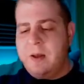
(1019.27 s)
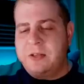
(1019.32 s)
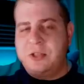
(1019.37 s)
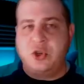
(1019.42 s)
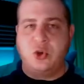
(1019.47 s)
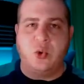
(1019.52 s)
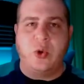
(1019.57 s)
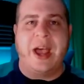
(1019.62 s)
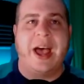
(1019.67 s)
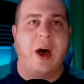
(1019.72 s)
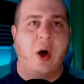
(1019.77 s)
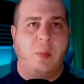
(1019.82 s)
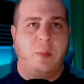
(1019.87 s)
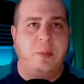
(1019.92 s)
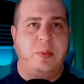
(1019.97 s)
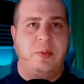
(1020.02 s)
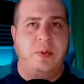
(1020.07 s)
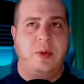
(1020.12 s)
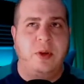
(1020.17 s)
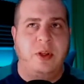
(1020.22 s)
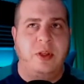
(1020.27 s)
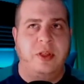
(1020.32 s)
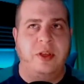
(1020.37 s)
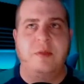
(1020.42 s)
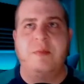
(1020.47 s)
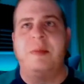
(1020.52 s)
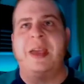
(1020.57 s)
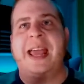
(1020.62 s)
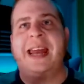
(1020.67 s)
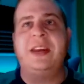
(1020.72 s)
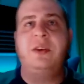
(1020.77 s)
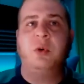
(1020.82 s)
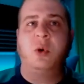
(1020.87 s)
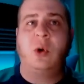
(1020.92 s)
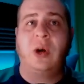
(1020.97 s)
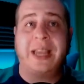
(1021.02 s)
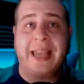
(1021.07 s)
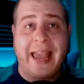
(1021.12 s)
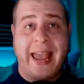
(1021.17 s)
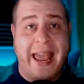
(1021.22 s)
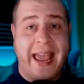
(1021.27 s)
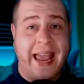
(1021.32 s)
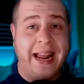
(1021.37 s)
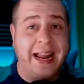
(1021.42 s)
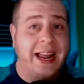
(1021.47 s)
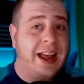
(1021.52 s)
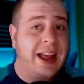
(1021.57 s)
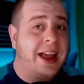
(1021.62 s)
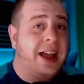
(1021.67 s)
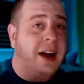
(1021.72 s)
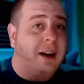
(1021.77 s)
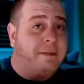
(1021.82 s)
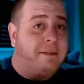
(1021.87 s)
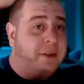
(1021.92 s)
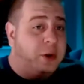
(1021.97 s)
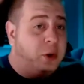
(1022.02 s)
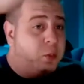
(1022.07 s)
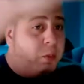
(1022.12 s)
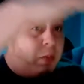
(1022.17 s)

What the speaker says: to help the manual gang a few